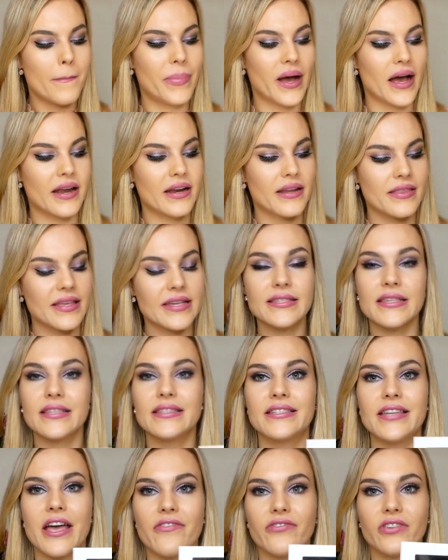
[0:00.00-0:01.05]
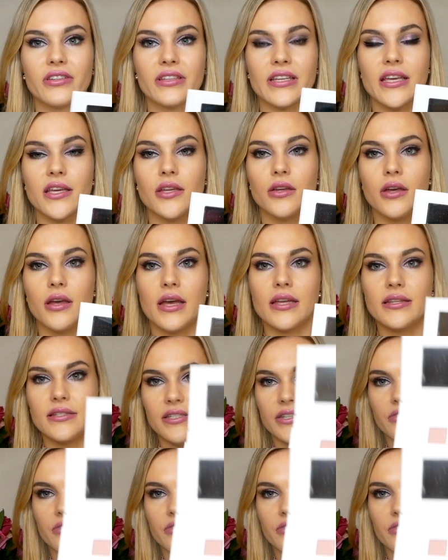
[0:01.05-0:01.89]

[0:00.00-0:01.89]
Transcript: But this is definitely a